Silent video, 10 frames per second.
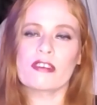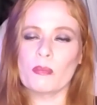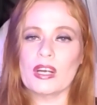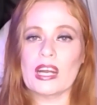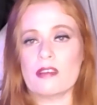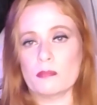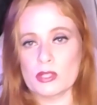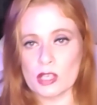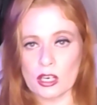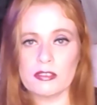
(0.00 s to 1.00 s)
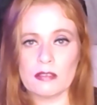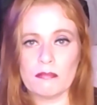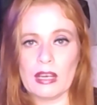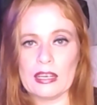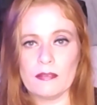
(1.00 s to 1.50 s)
From what I've observed
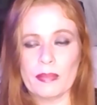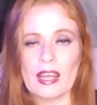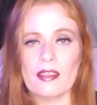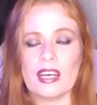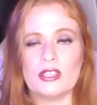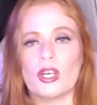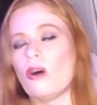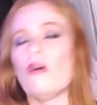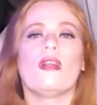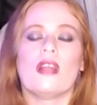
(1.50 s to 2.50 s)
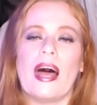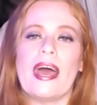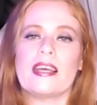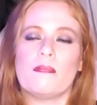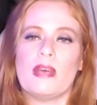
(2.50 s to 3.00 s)
of men, they don't
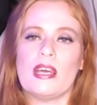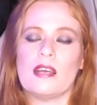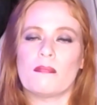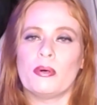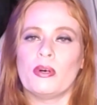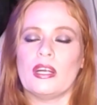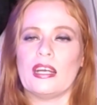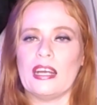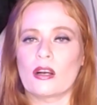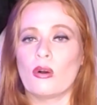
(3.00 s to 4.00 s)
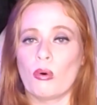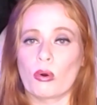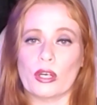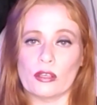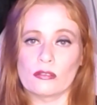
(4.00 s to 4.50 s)
like being put in a
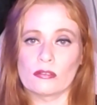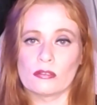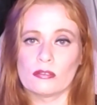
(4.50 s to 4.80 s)
corner.